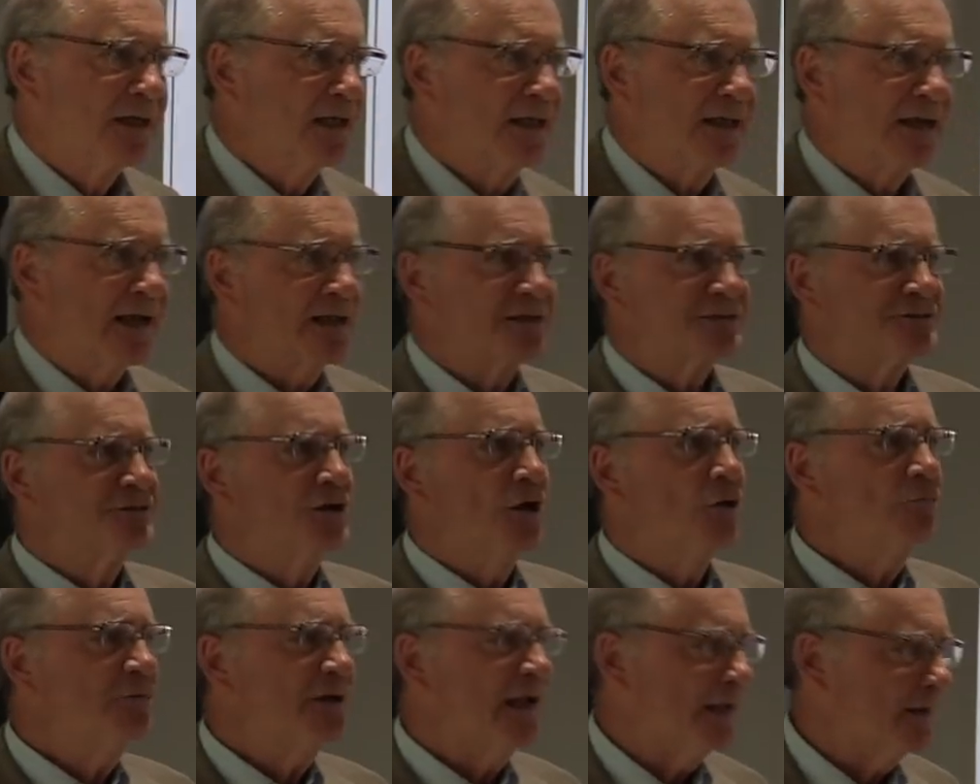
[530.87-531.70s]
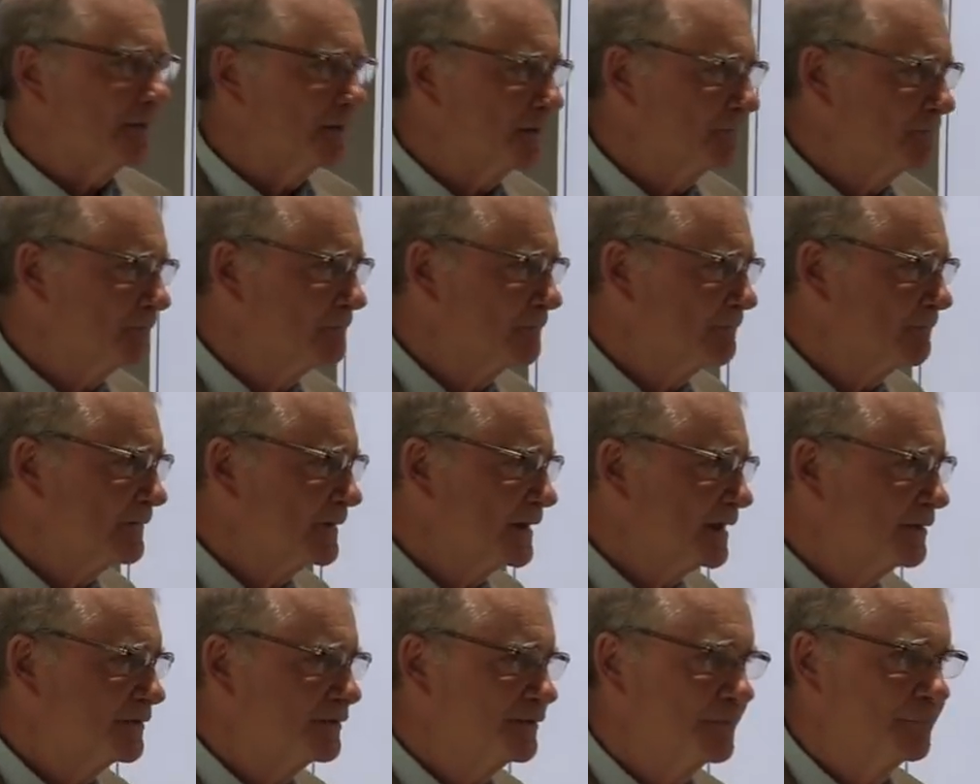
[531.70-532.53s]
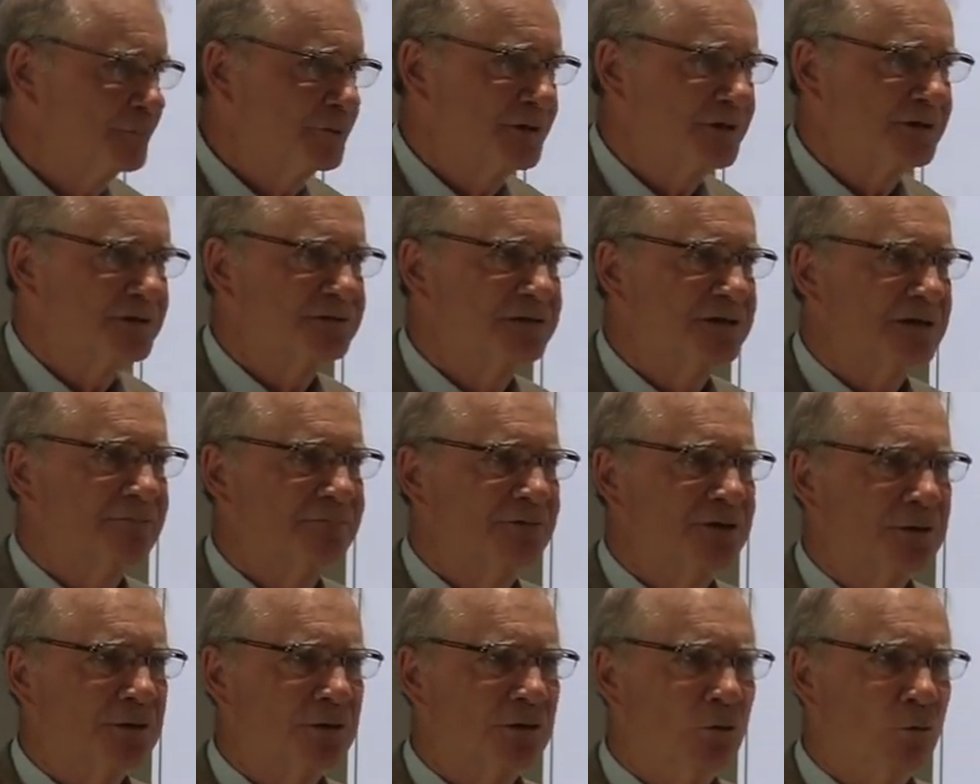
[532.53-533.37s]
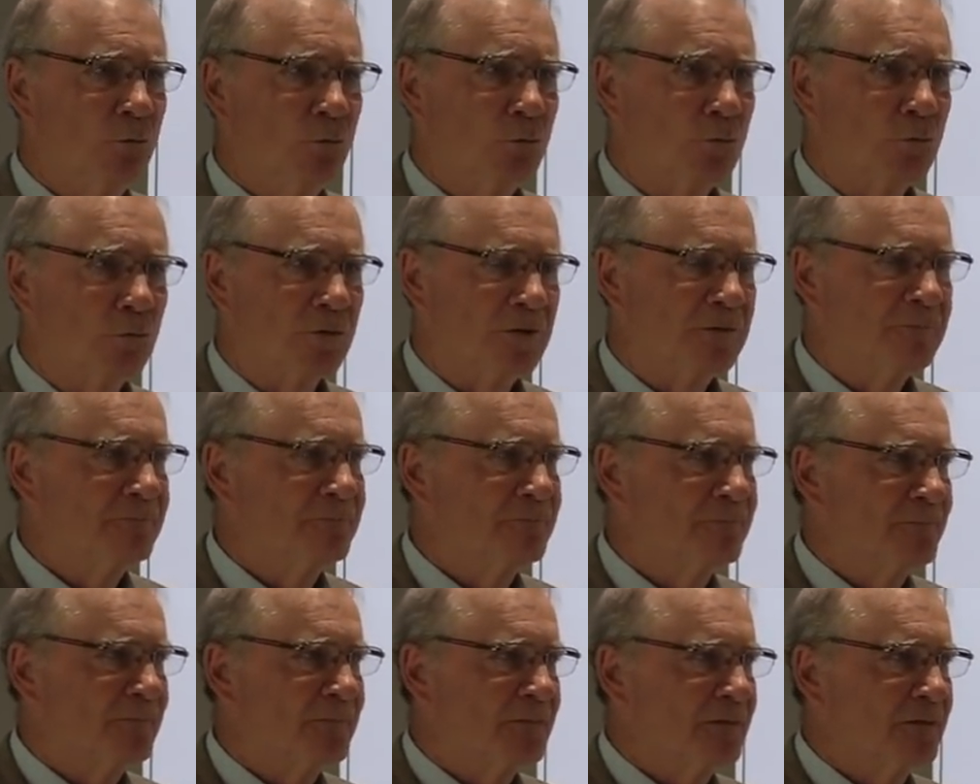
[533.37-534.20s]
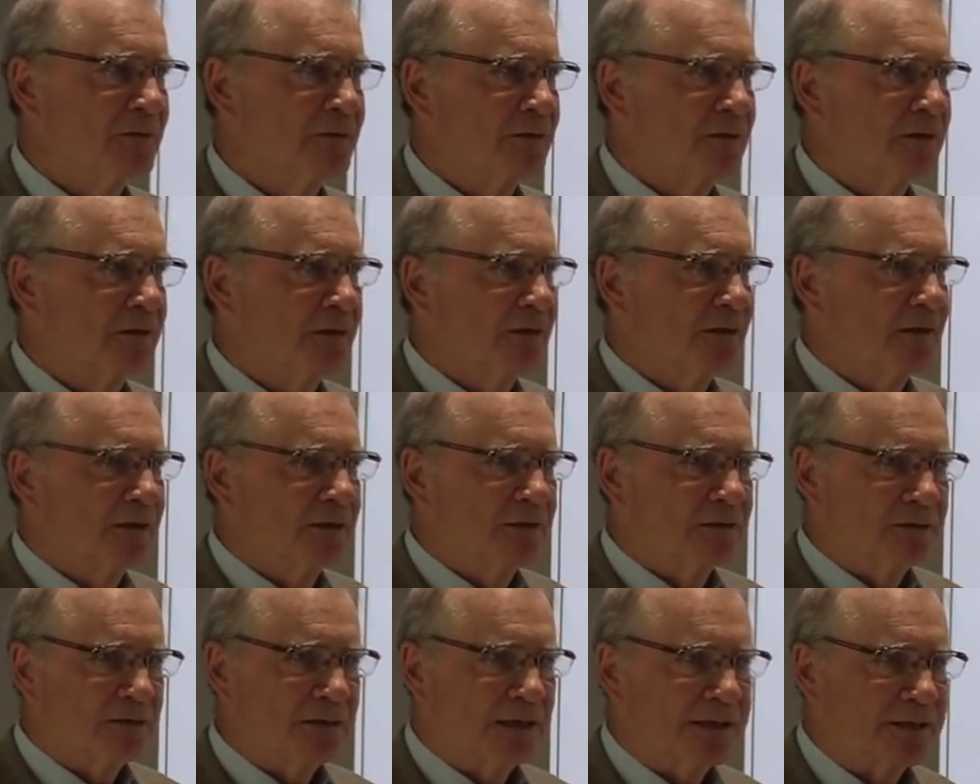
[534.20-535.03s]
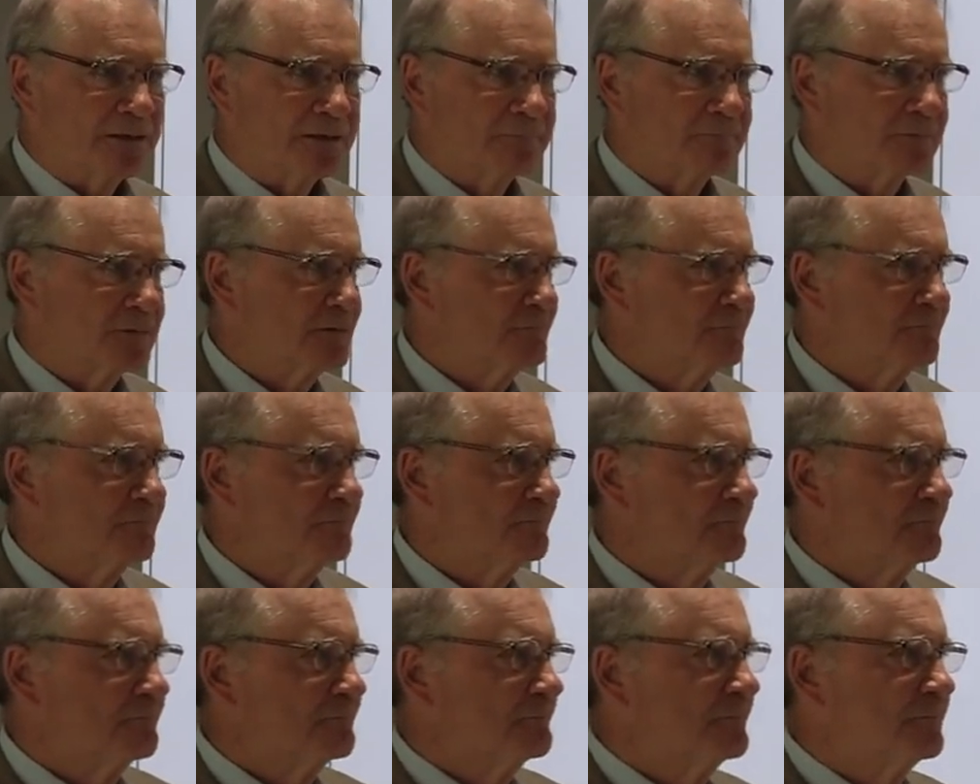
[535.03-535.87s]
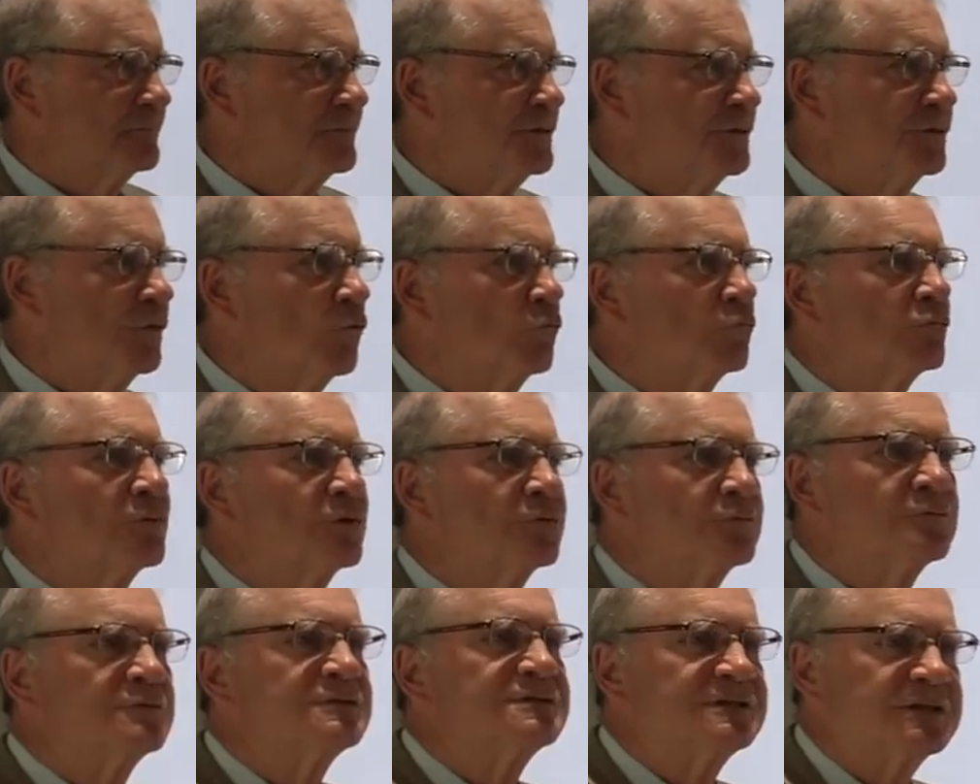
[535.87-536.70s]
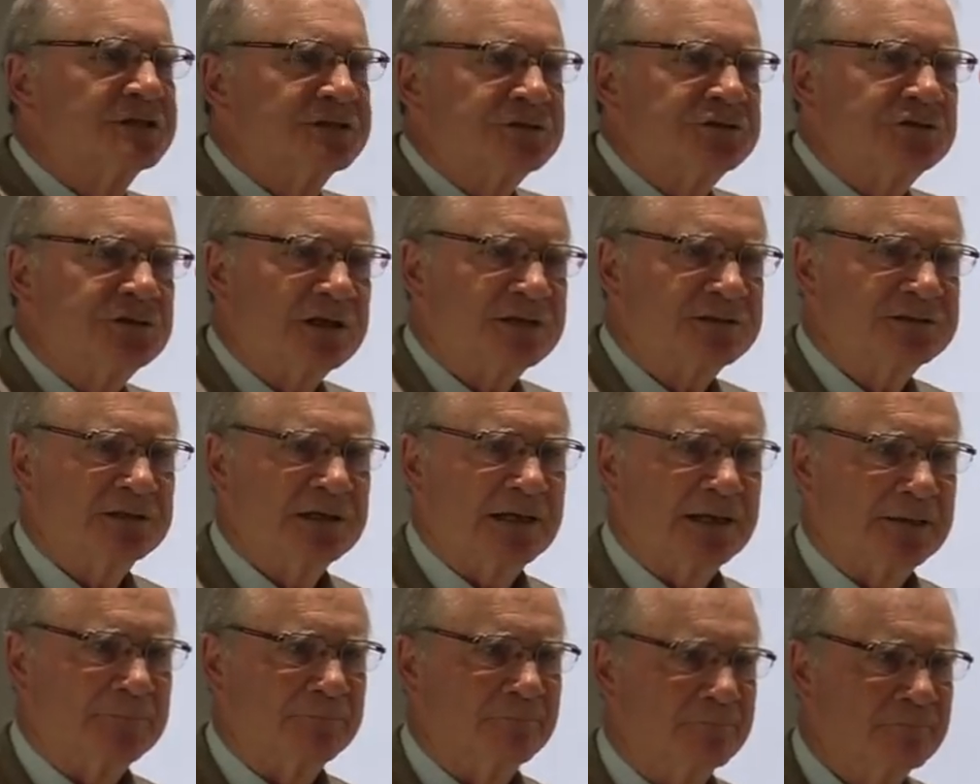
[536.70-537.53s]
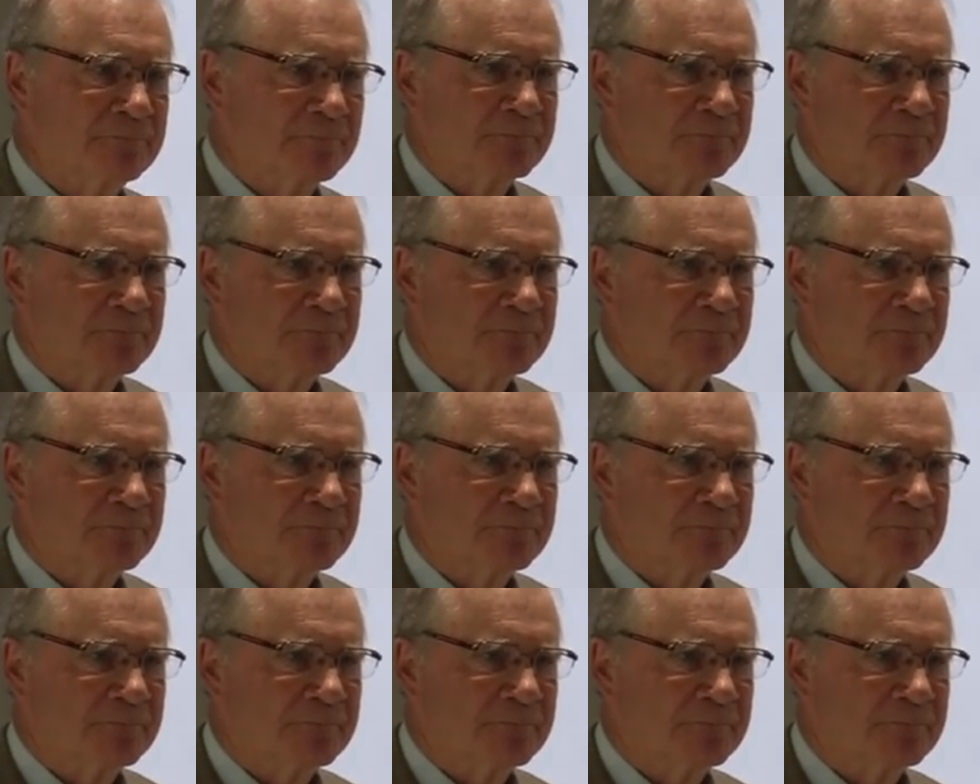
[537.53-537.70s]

It has no data. It simply is given a goal, like don't lose this chess game.